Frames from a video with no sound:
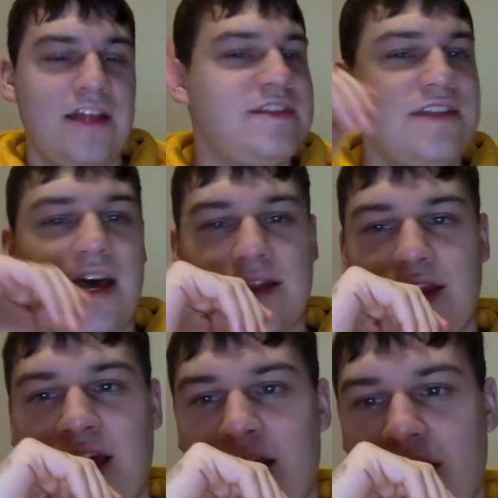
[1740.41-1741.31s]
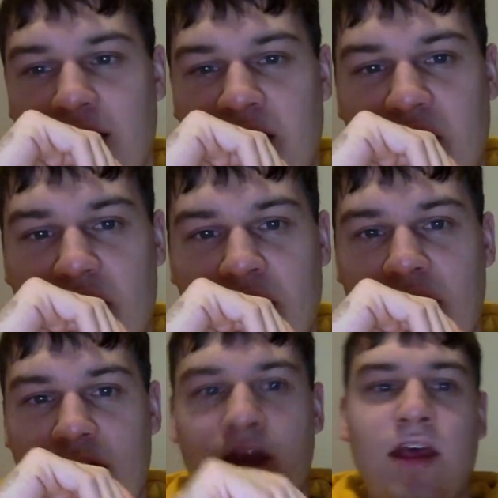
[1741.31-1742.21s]
that
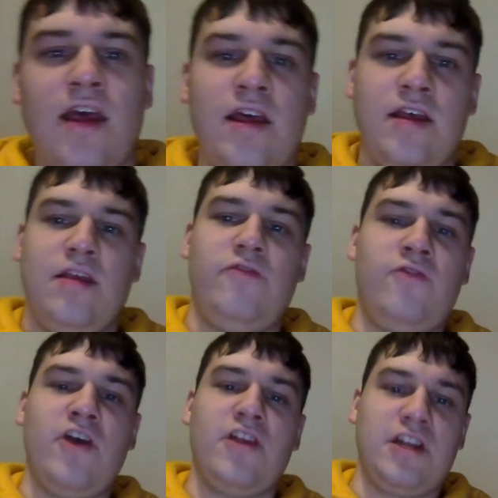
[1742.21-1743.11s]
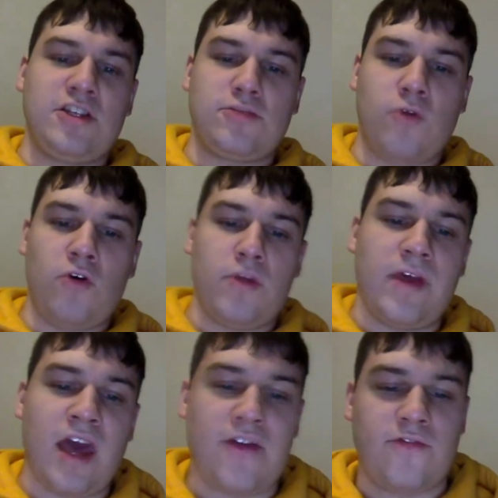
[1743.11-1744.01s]
kind of villainous role that
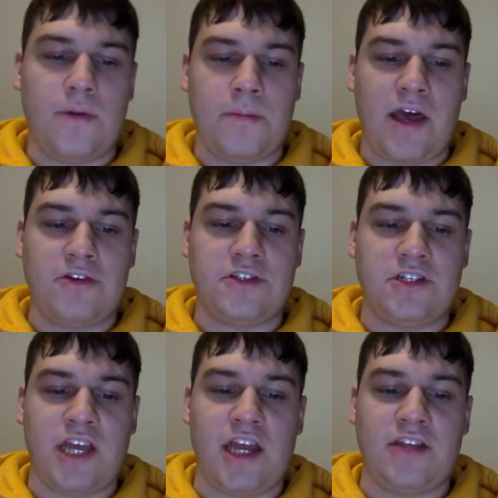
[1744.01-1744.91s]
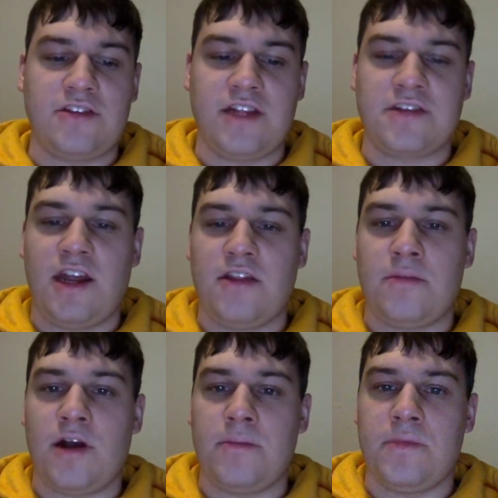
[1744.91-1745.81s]
we got from Allison Janney. So that's kind of the
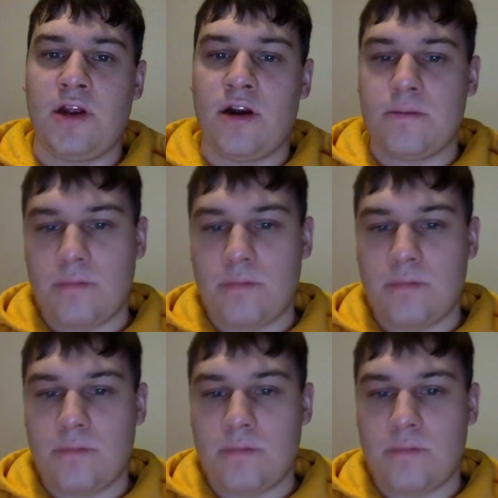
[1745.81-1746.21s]
problem there.